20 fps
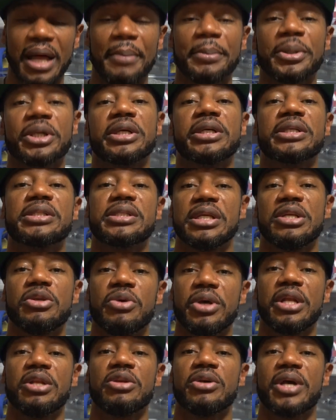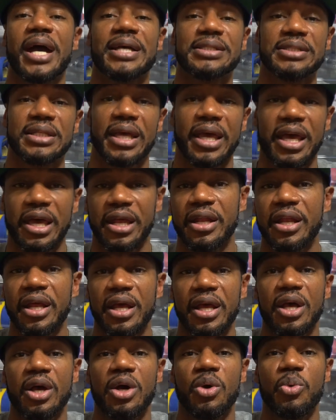and I'm gonna continue hitting you guys in the head
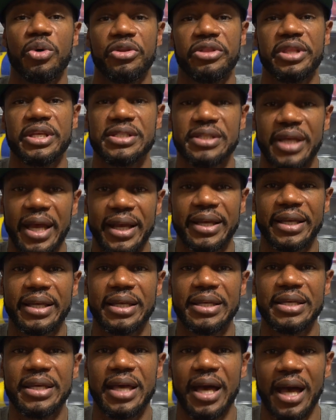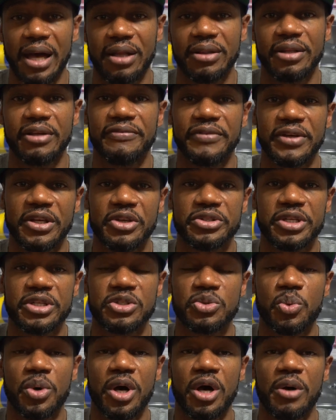with these Nike outlet videos
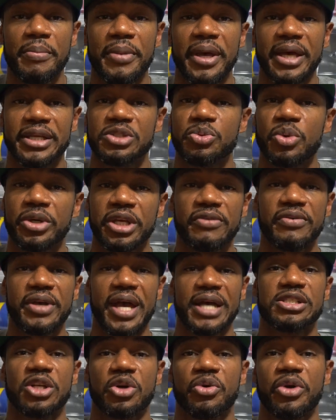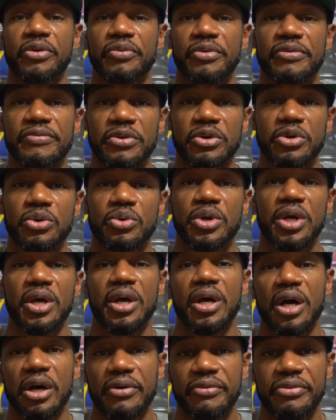as well, man. Just wanna give you guys a quick review
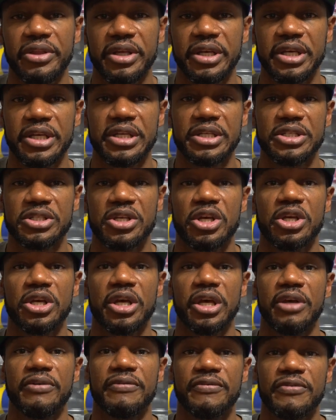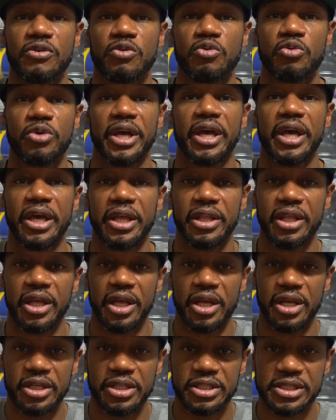of these infrared
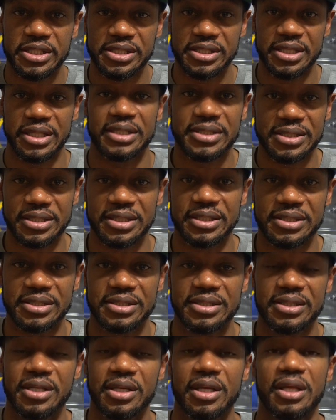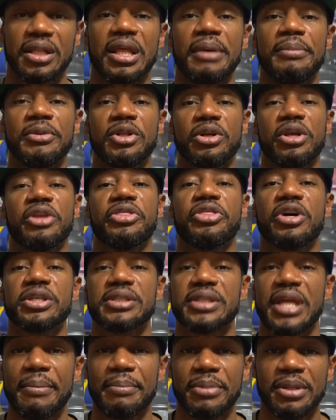sixes. Let me know your
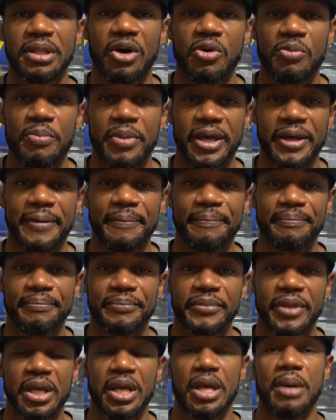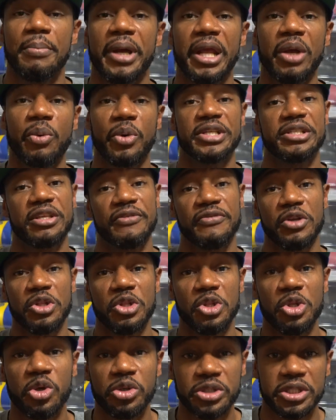thoughts down below, man. But anyways, if
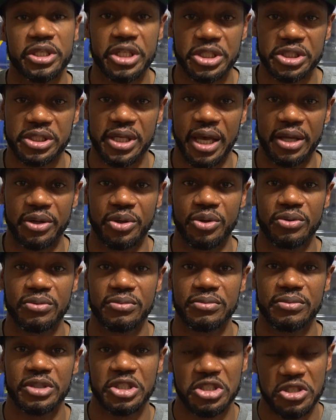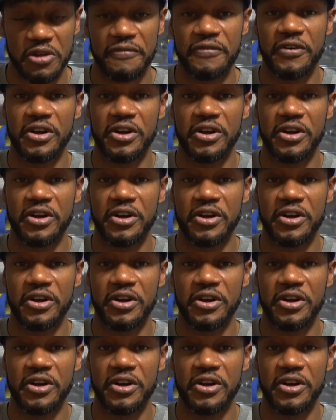you're new to the channel, this is the